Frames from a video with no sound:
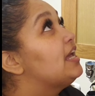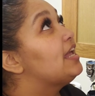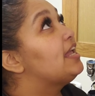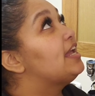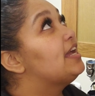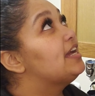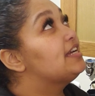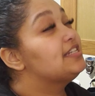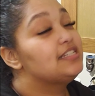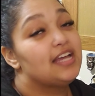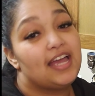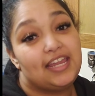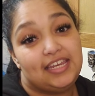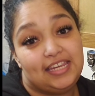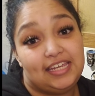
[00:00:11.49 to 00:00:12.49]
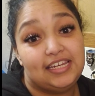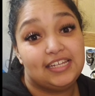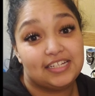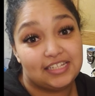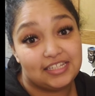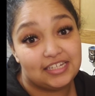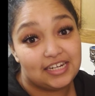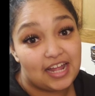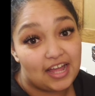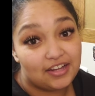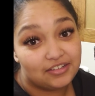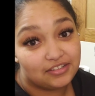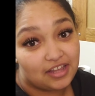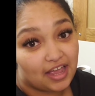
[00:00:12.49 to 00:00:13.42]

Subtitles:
And I need to clean it out.